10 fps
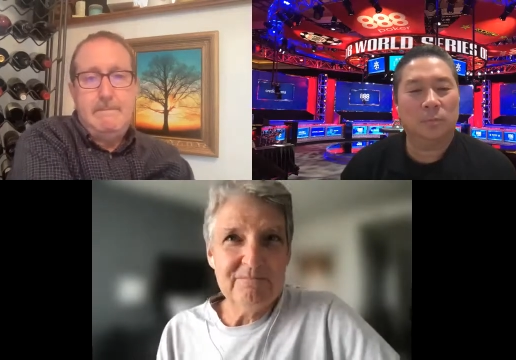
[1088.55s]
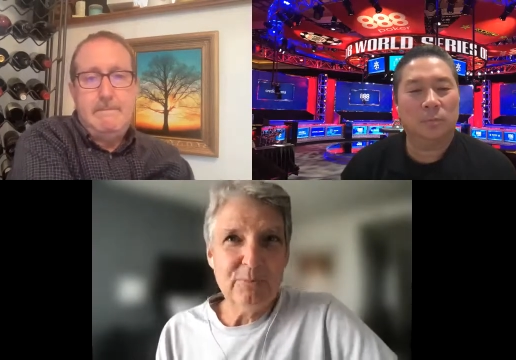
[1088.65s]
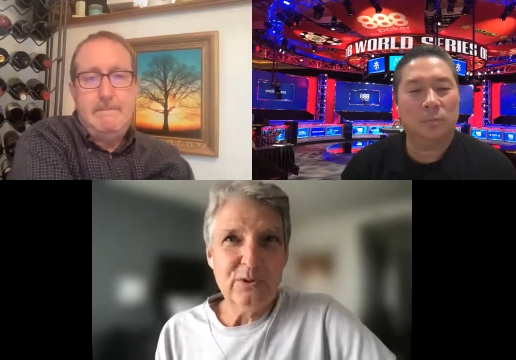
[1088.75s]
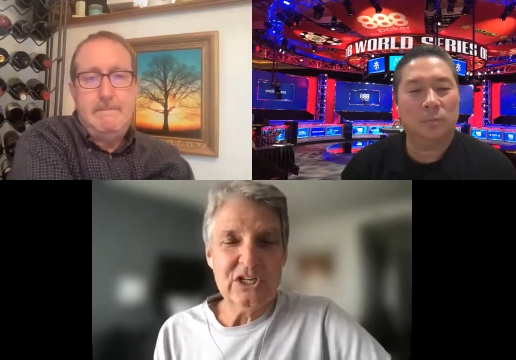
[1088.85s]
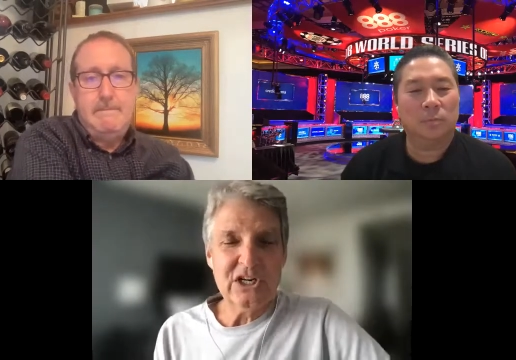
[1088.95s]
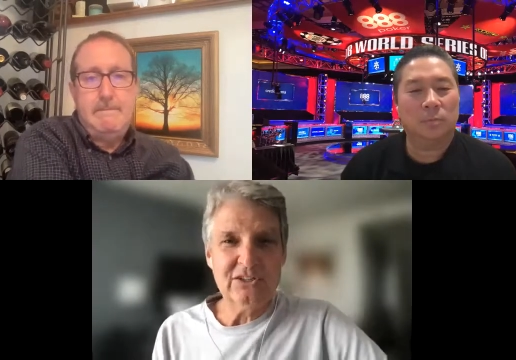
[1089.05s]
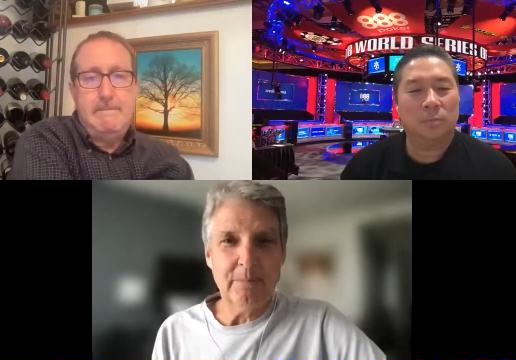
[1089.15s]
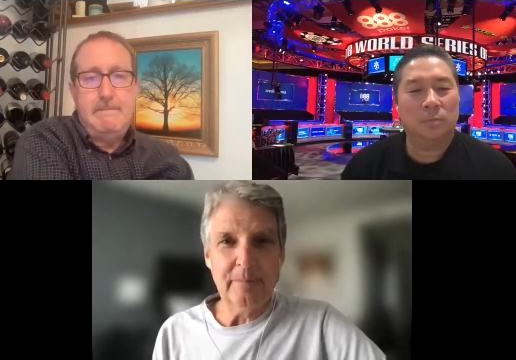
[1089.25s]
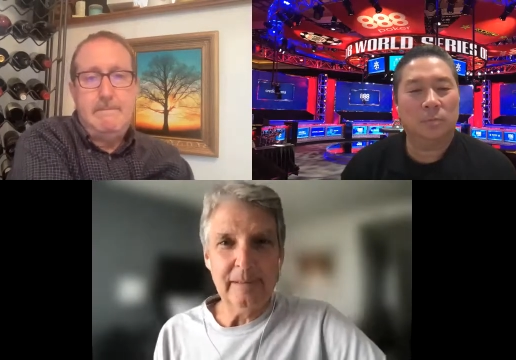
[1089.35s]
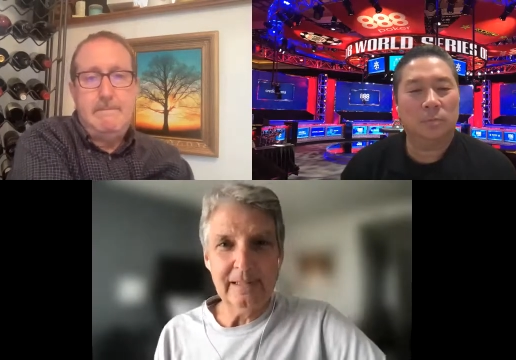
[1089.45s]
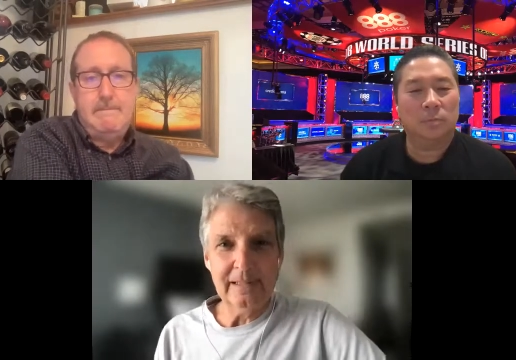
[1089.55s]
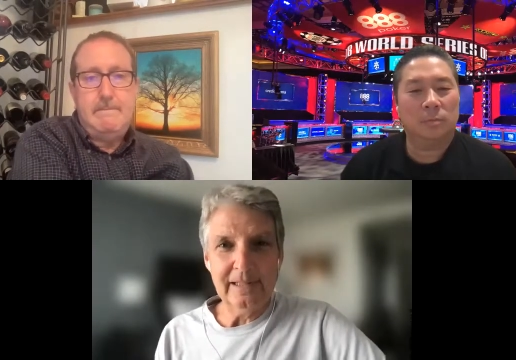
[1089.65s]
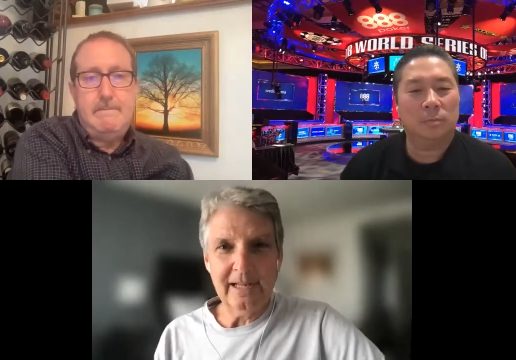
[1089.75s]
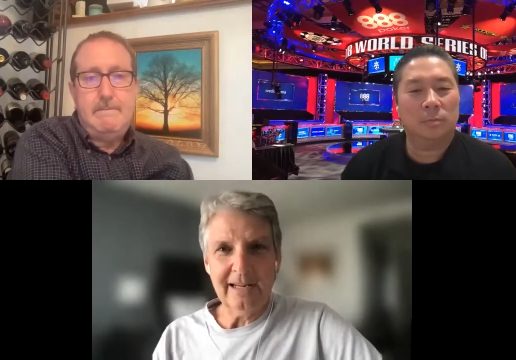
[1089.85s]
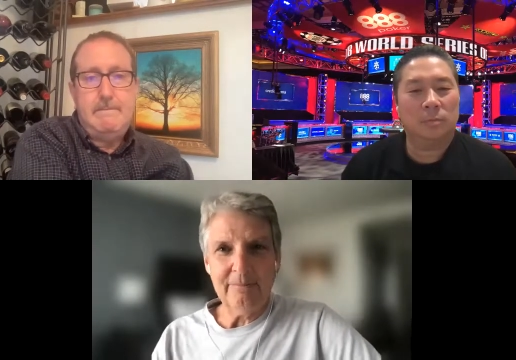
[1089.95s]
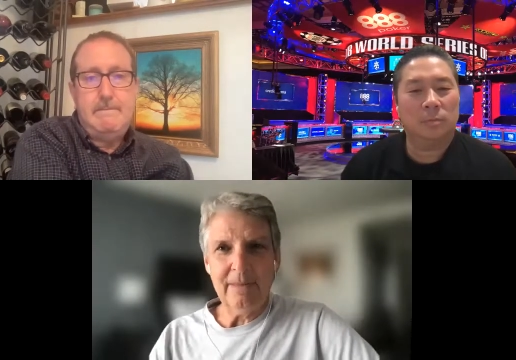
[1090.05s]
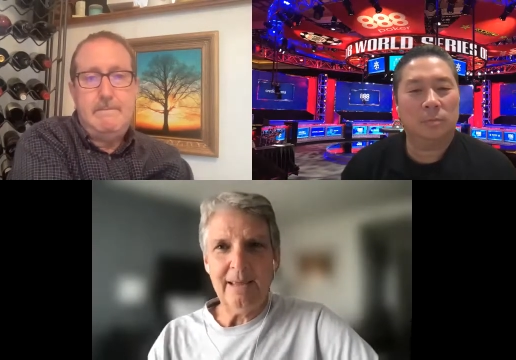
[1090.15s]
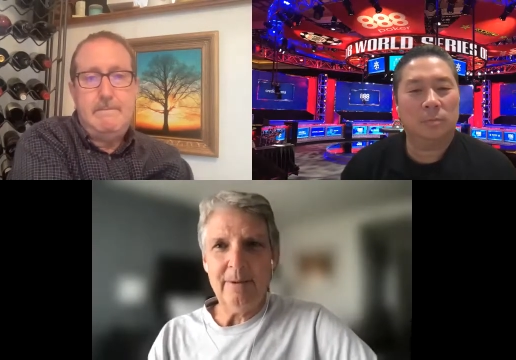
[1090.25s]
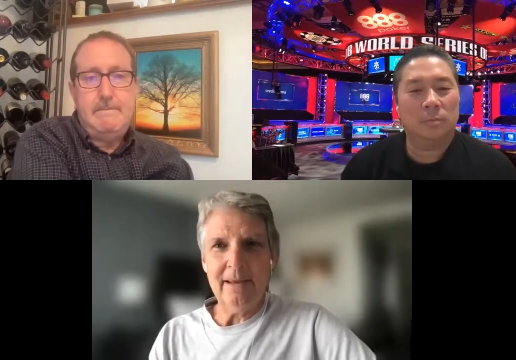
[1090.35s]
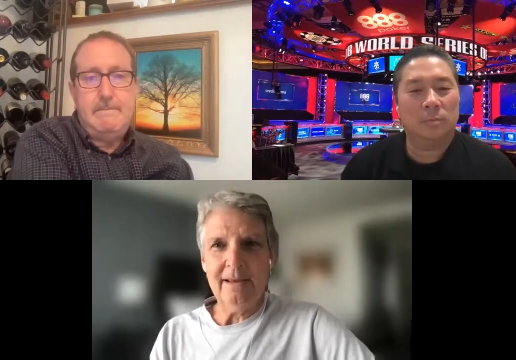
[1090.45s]
Speaker 1: predictability
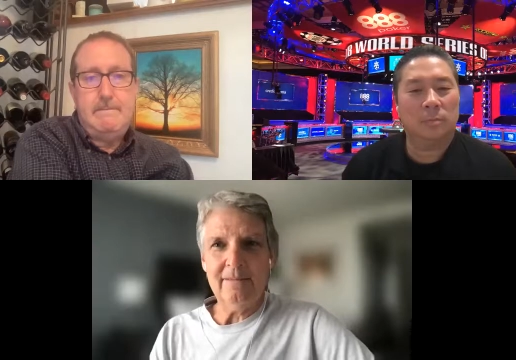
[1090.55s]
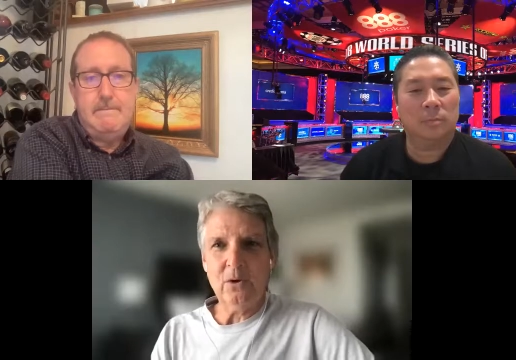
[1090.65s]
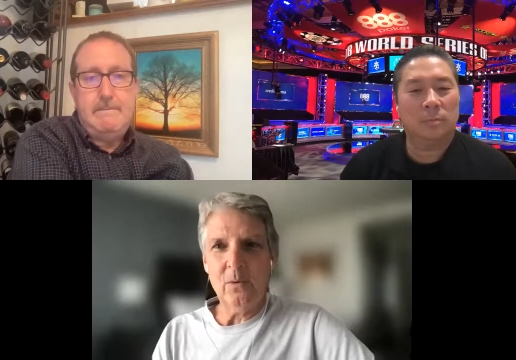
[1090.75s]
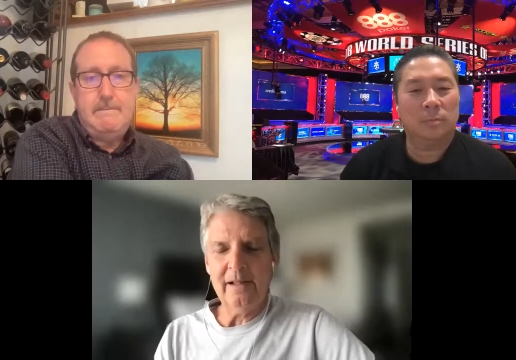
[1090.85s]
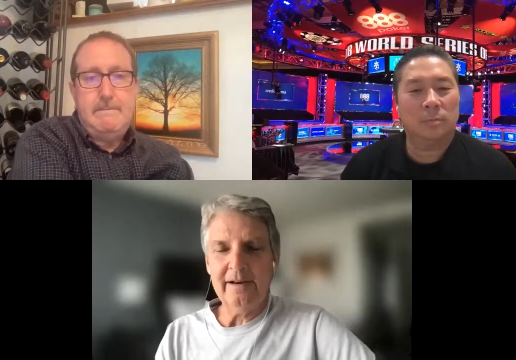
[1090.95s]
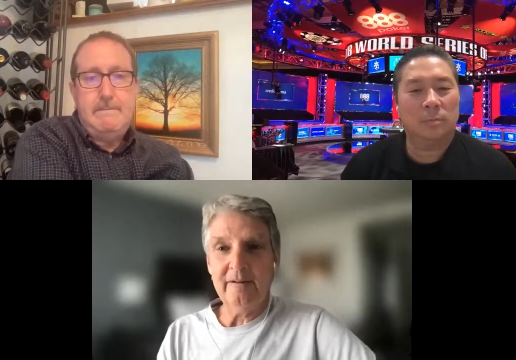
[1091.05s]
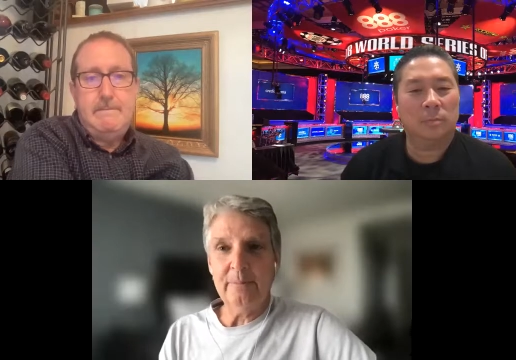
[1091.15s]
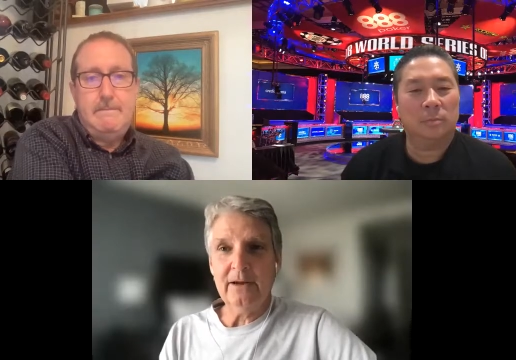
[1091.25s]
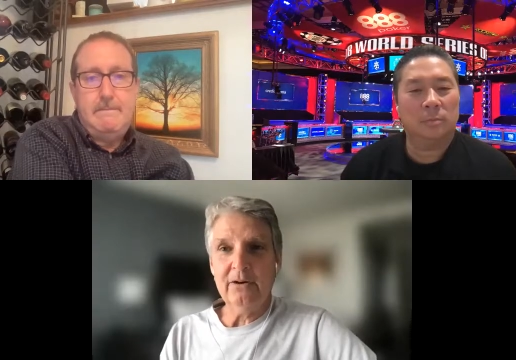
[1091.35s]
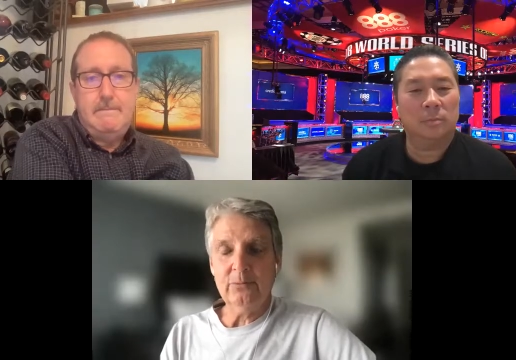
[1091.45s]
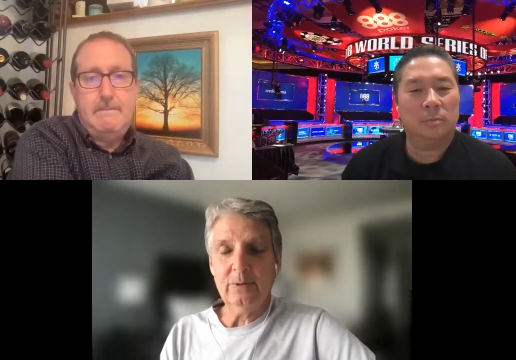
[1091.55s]
maybe and the quality of players when the